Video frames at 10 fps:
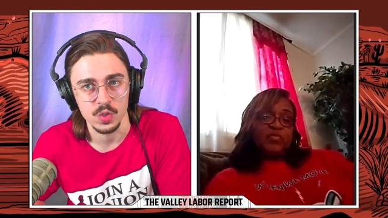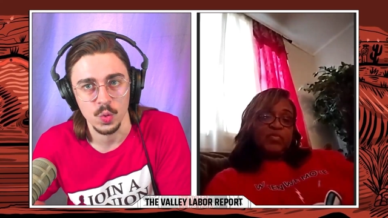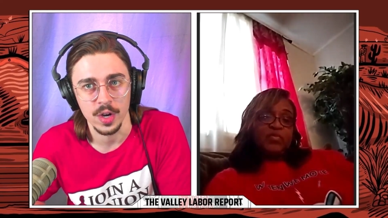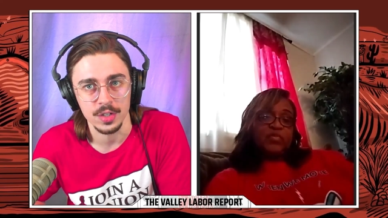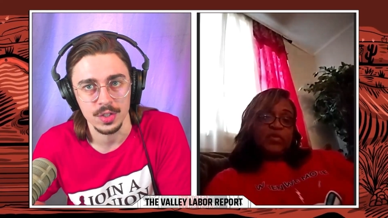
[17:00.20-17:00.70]

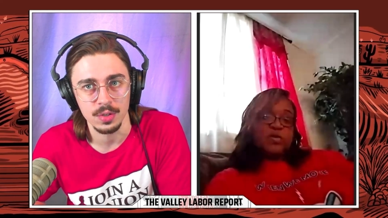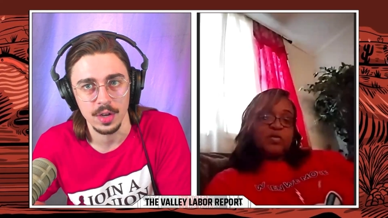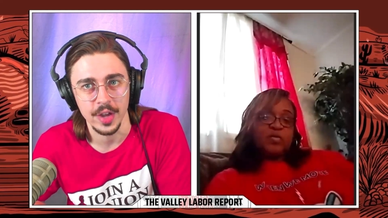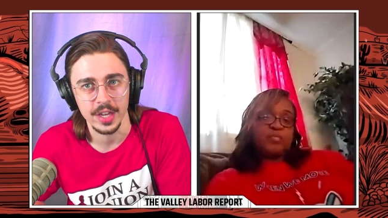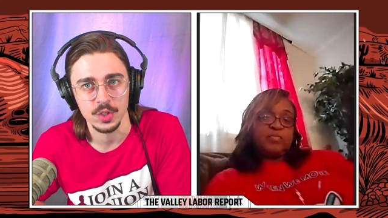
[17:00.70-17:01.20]
Speaker 1: one or two
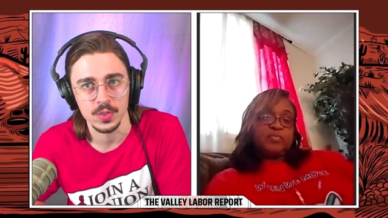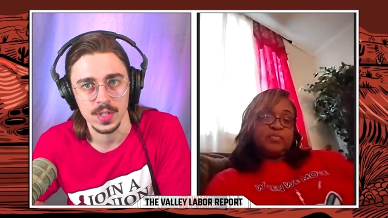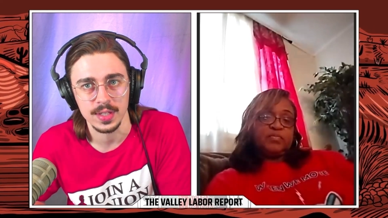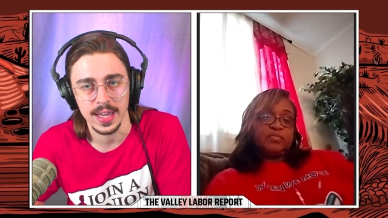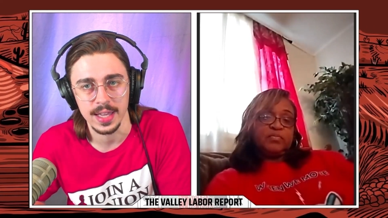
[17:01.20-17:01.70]
locations
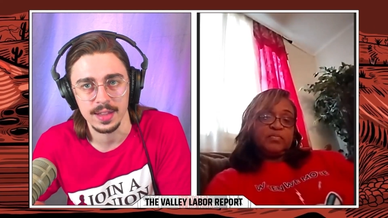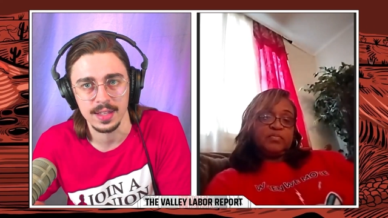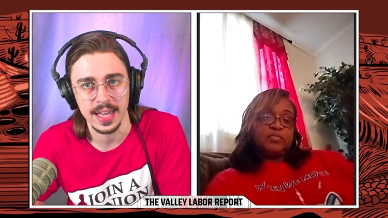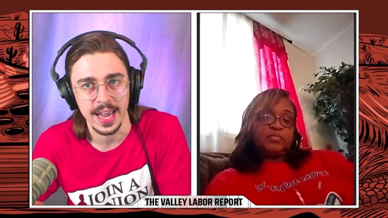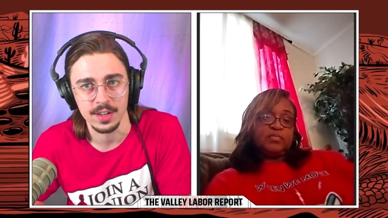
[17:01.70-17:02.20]
that they
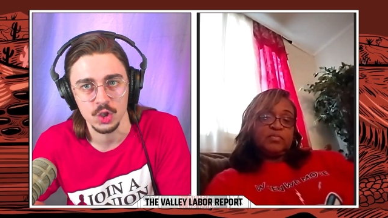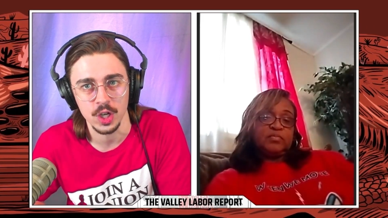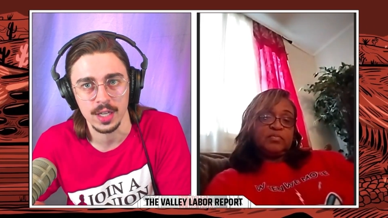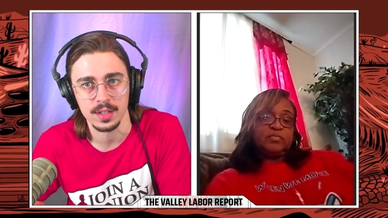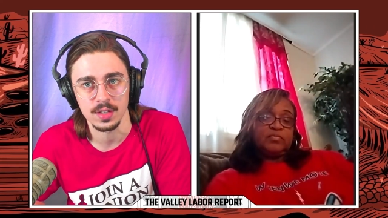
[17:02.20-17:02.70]
that they had to
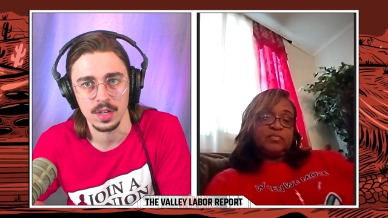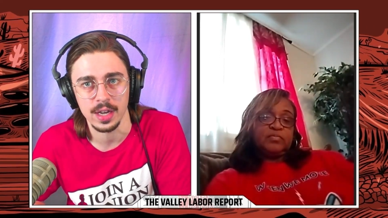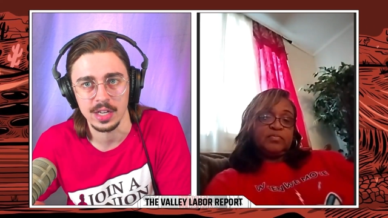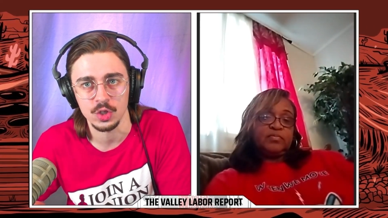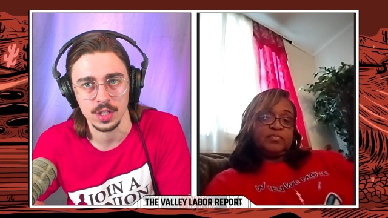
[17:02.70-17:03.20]
shut
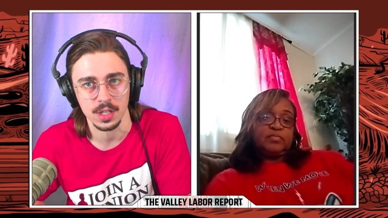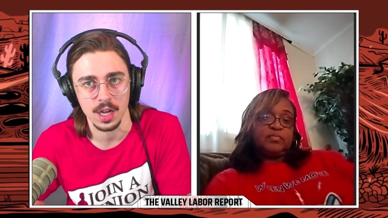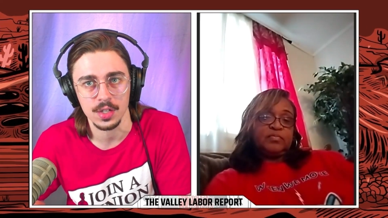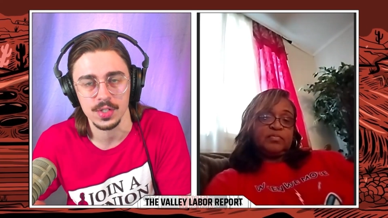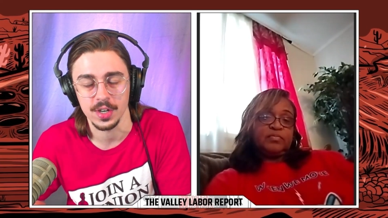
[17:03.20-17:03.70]
uh, shut the
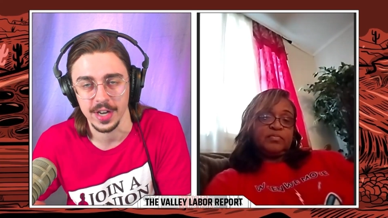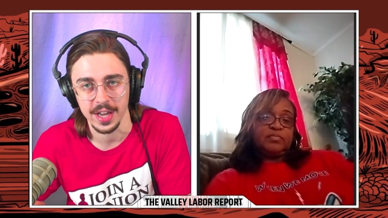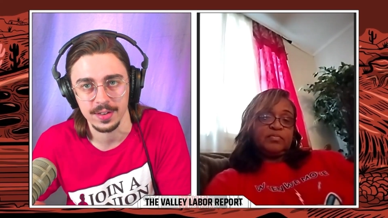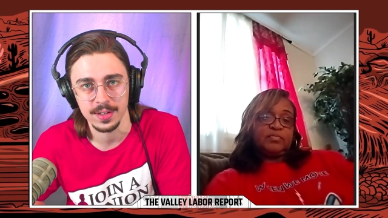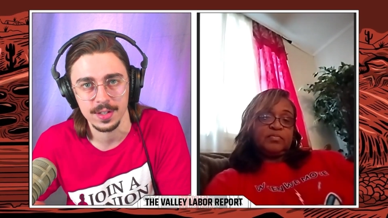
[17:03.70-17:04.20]
call center
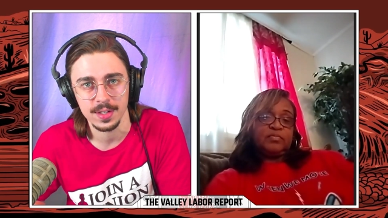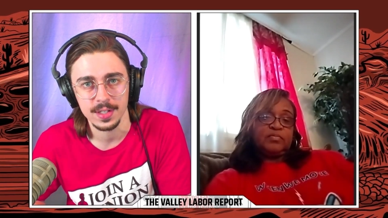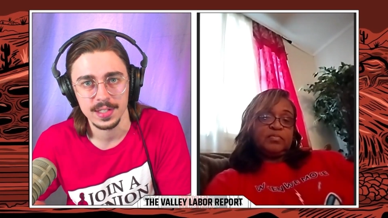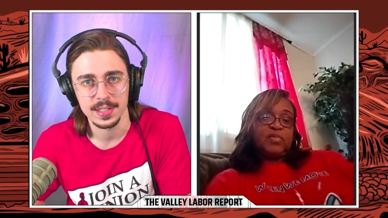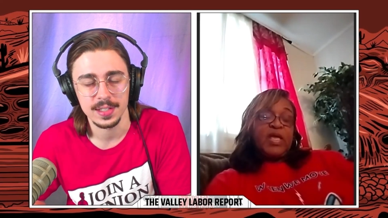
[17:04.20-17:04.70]
down.
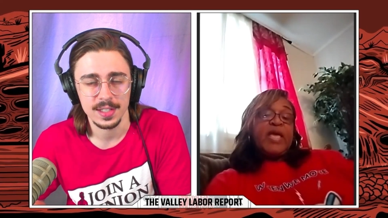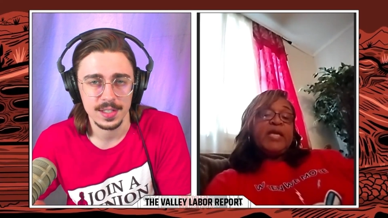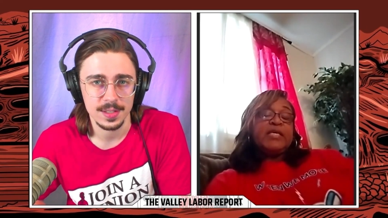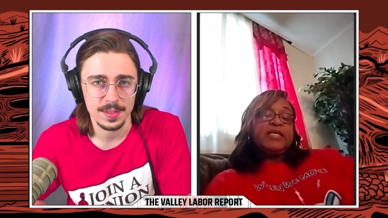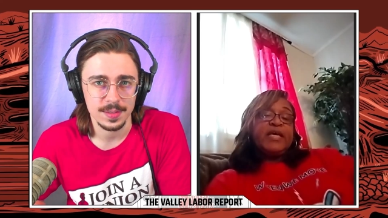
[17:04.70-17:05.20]

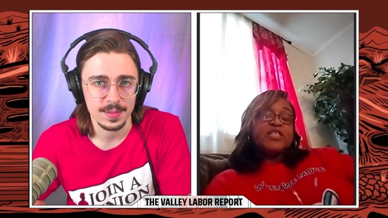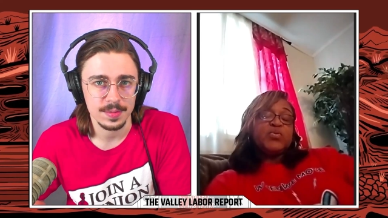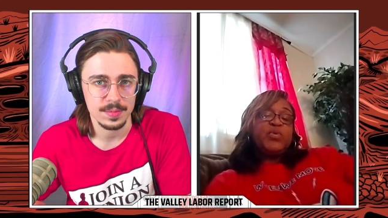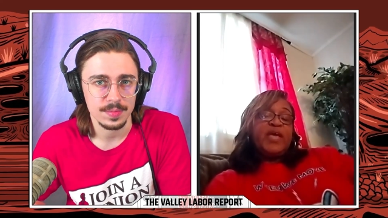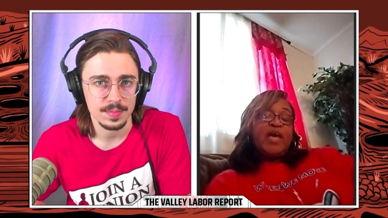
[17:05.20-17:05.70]

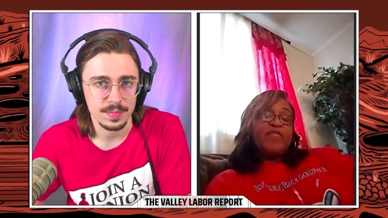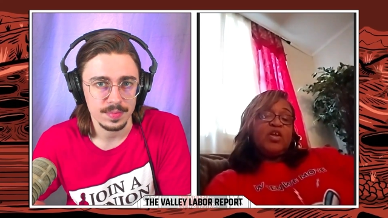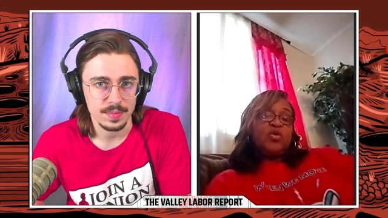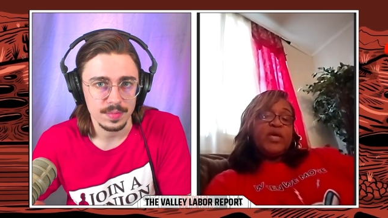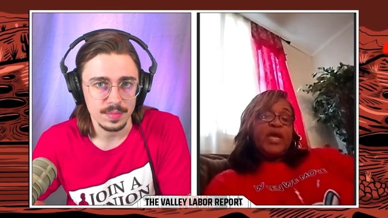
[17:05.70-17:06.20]
Speaker 2: Yes, we
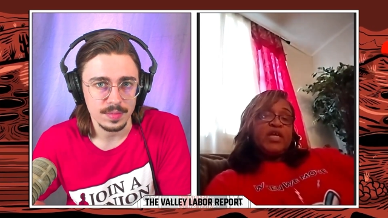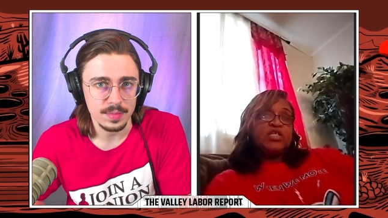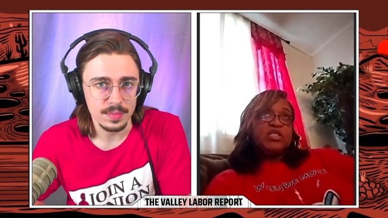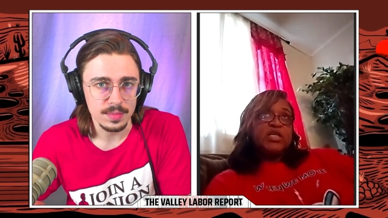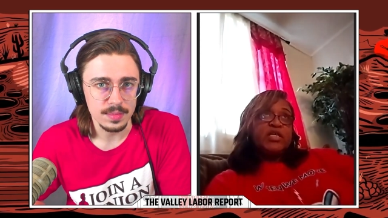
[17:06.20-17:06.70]
have a
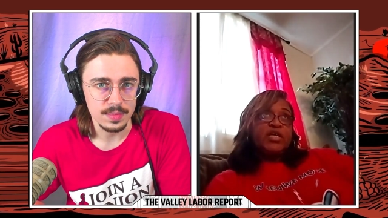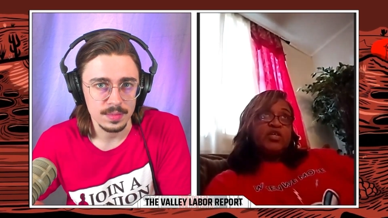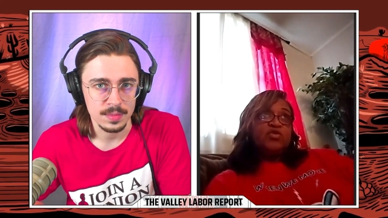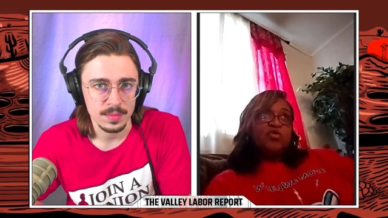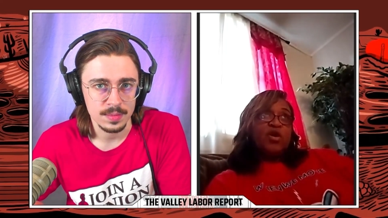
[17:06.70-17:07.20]
location
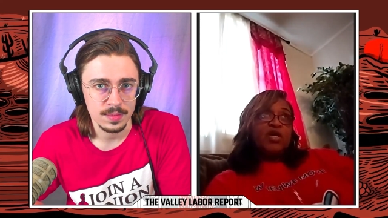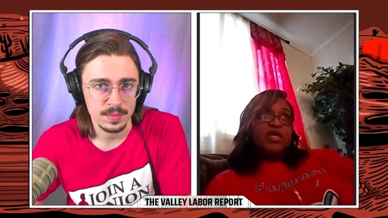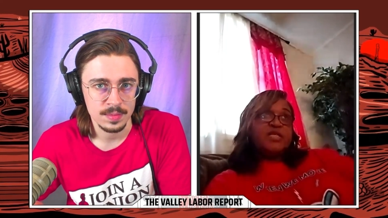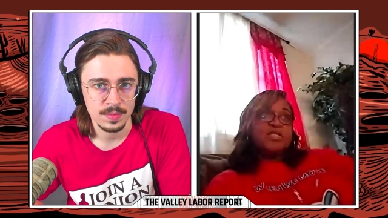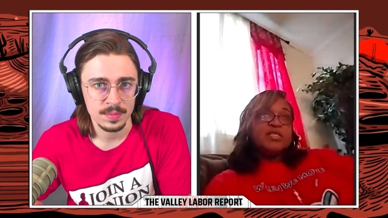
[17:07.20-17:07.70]
in New
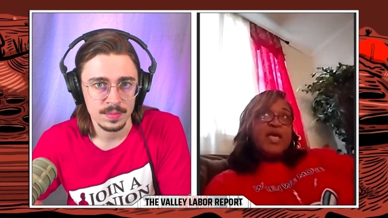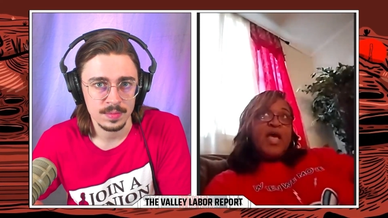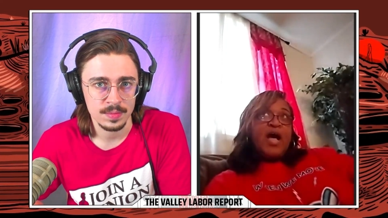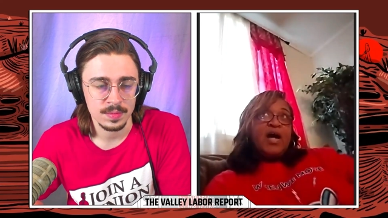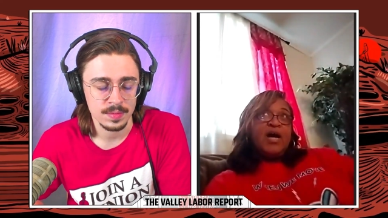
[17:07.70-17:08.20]
Orleans.
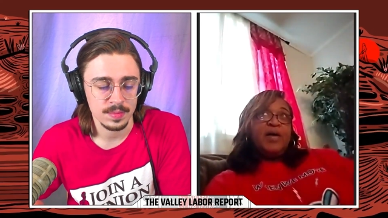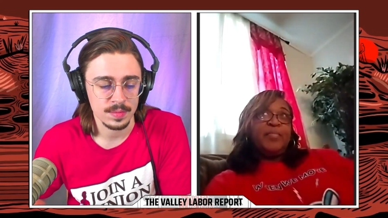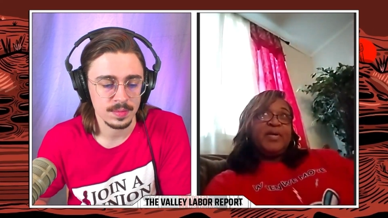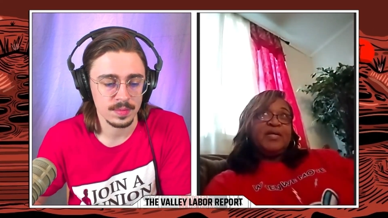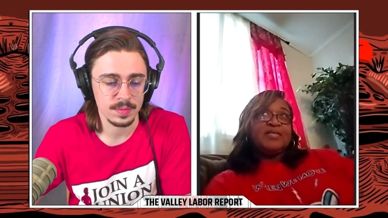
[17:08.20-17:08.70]

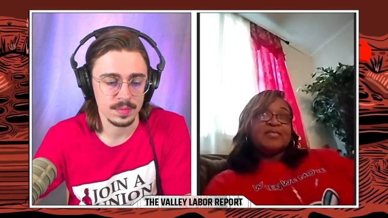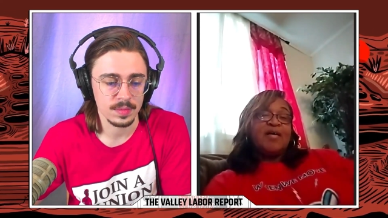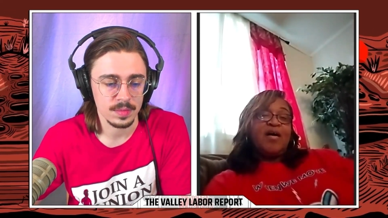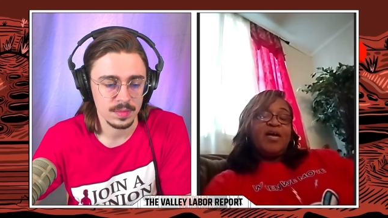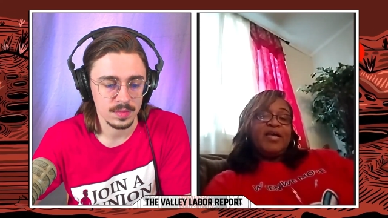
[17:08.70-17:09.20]
Um,
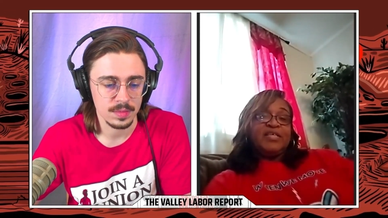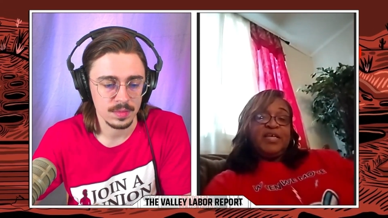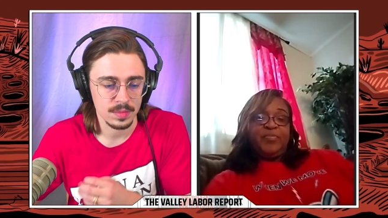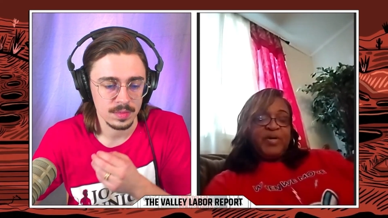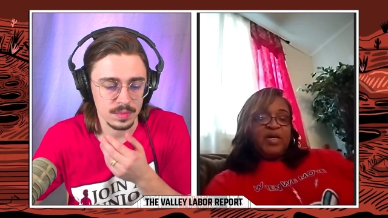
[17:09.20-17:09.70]
it's called
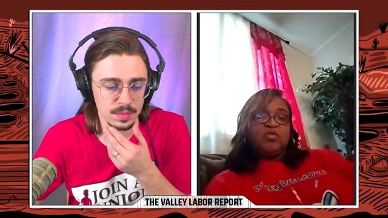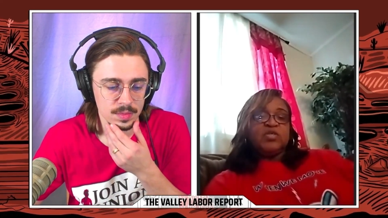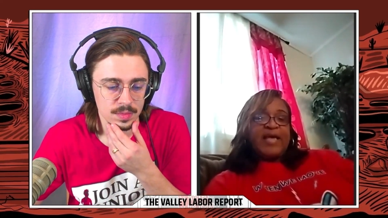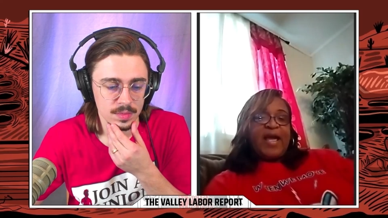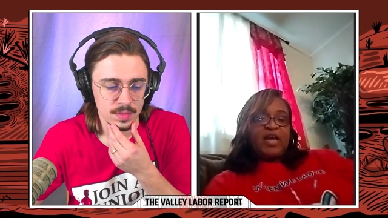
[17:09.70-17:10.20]
in
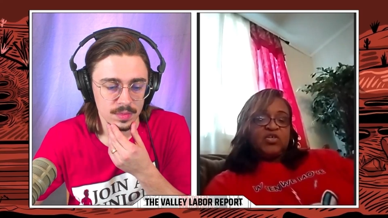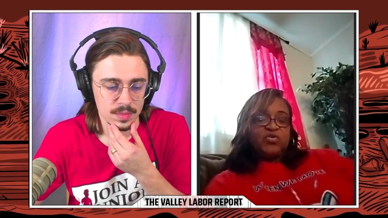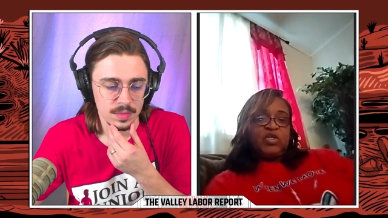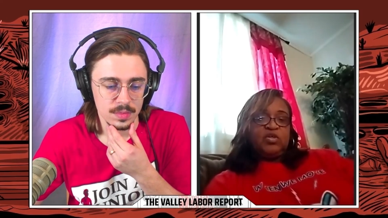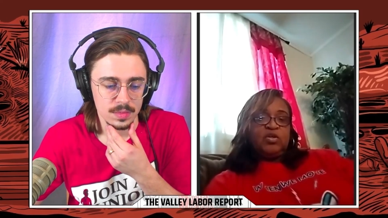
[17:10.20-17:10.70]
Bogalusa,
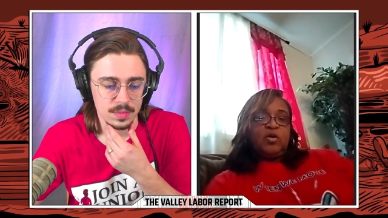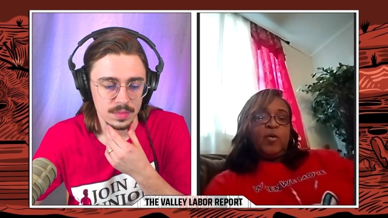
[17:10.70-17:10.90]
actually, you